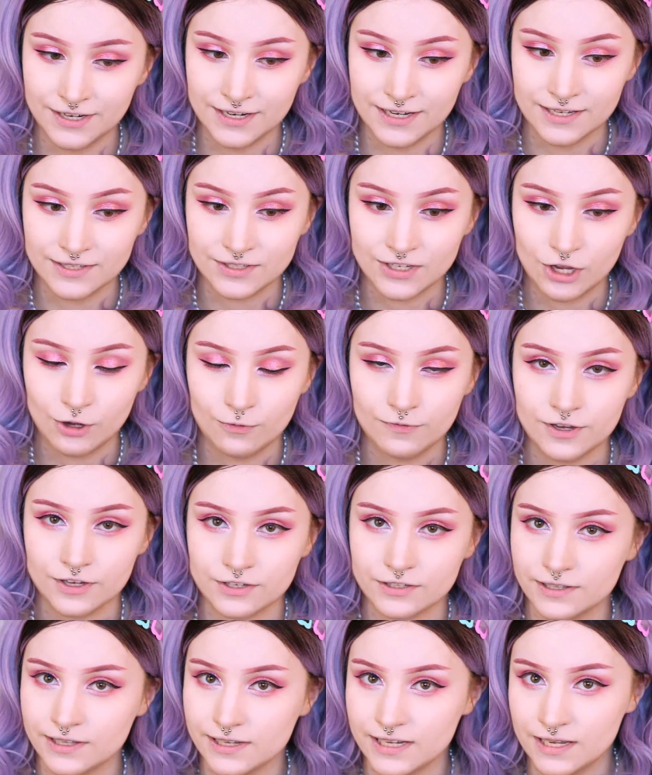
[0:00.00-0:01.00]
is
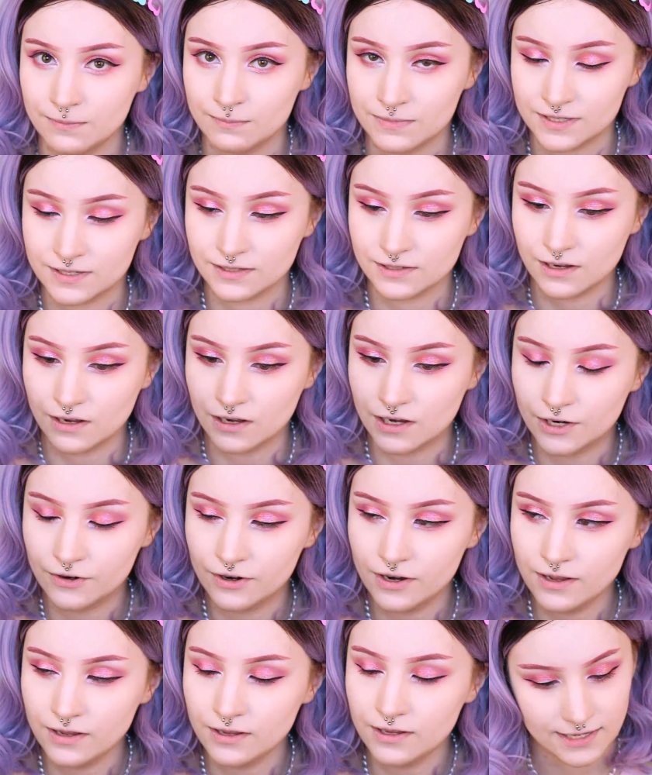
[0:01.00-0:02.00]
obviously
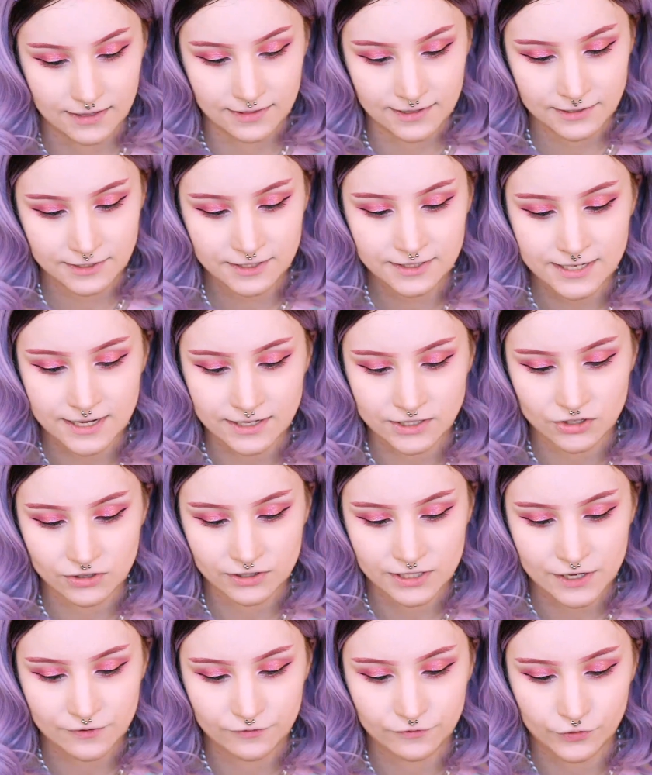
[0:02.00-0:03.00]
mascara, and this is
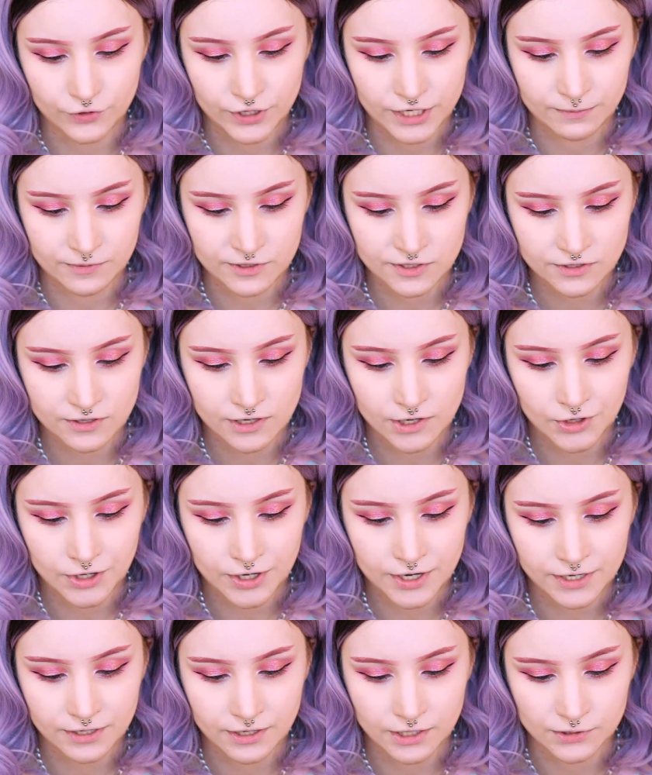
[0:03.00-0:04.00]
actually a free mascara
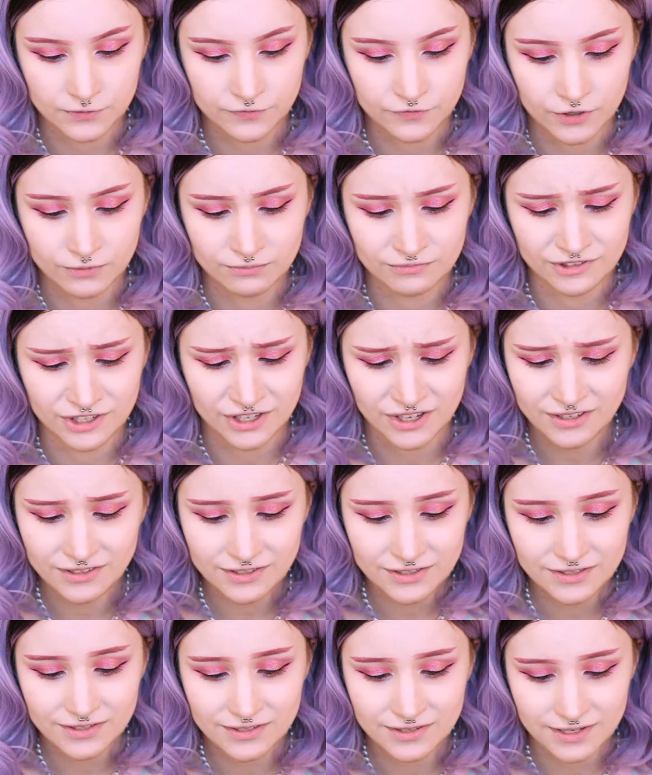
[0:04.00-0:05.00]
I got from
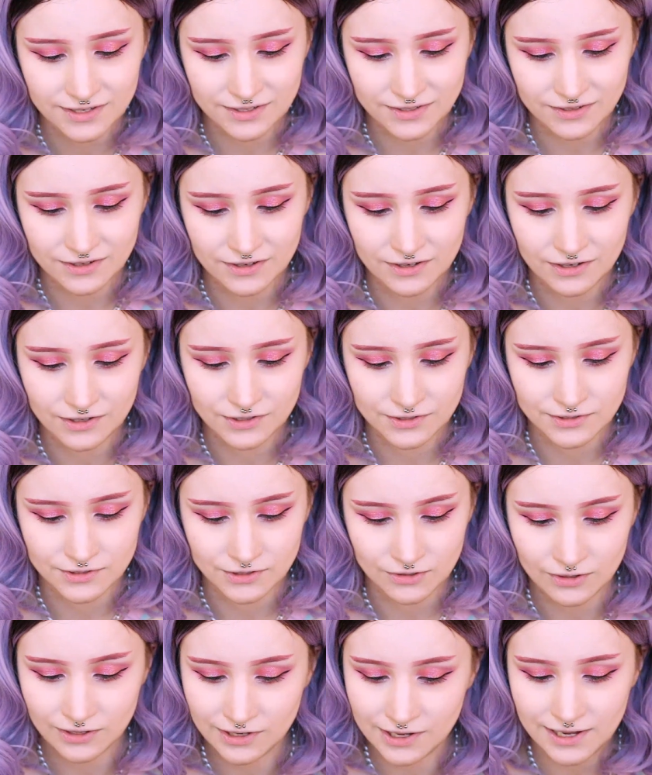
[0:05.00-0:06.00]
NYX. It's called
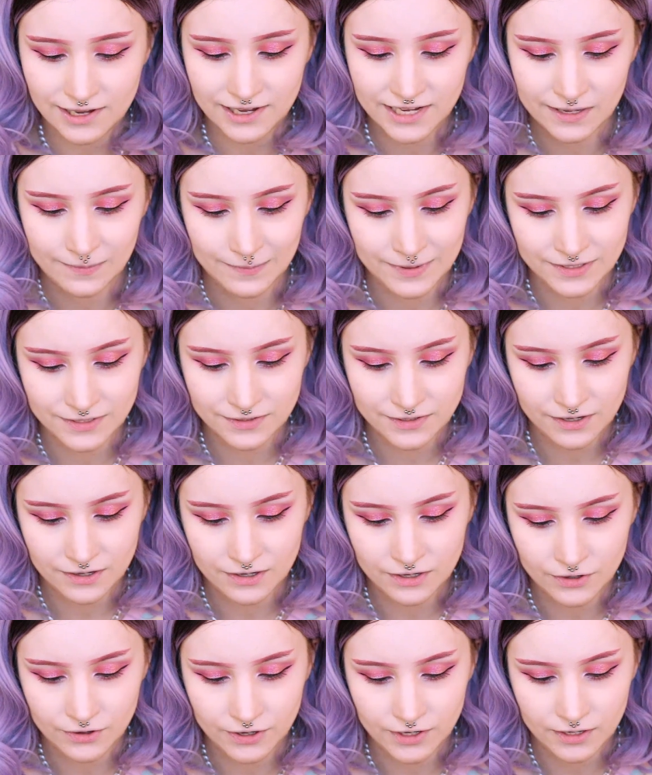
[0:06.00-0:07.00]
Doll Eye
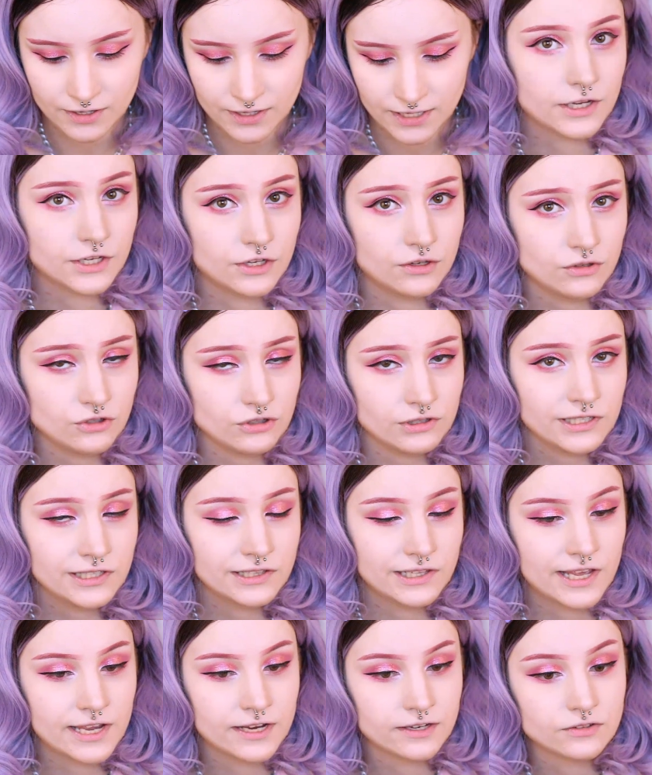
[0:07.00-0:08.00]
Mascara. I usually
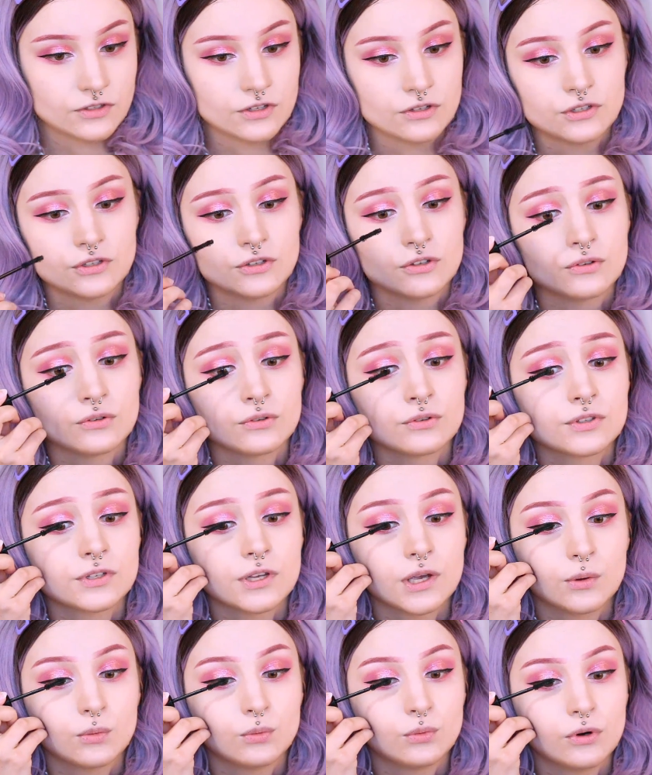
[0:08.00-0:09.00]
like to use
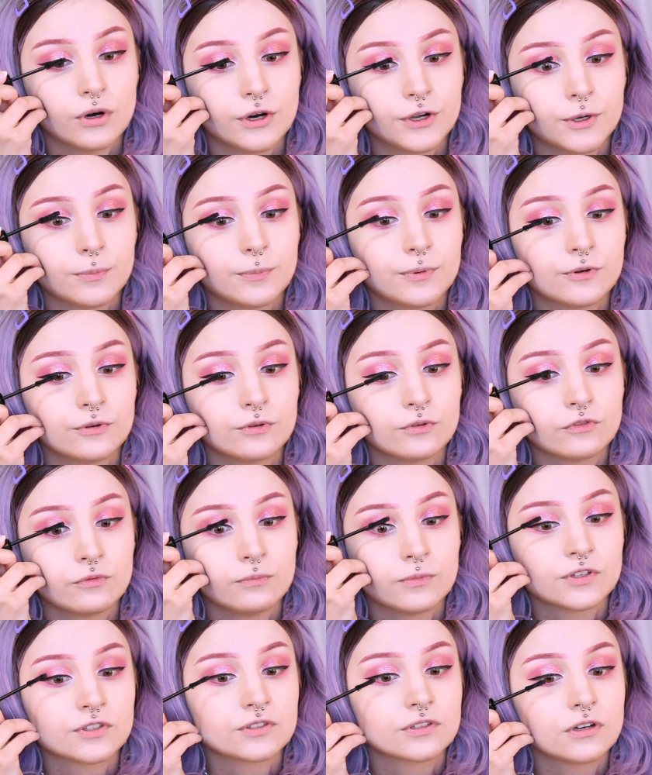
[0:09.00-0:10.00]
a waterproof
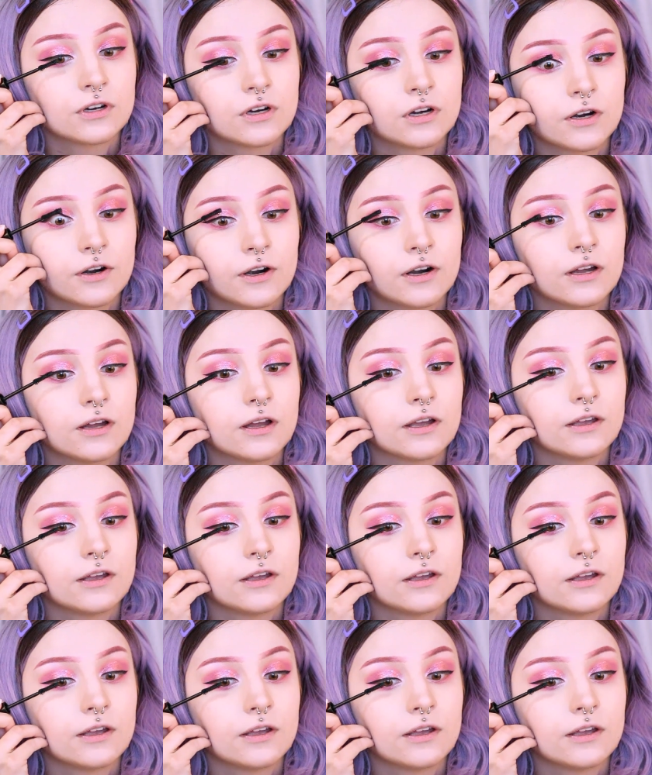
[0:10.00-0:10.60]
mascara.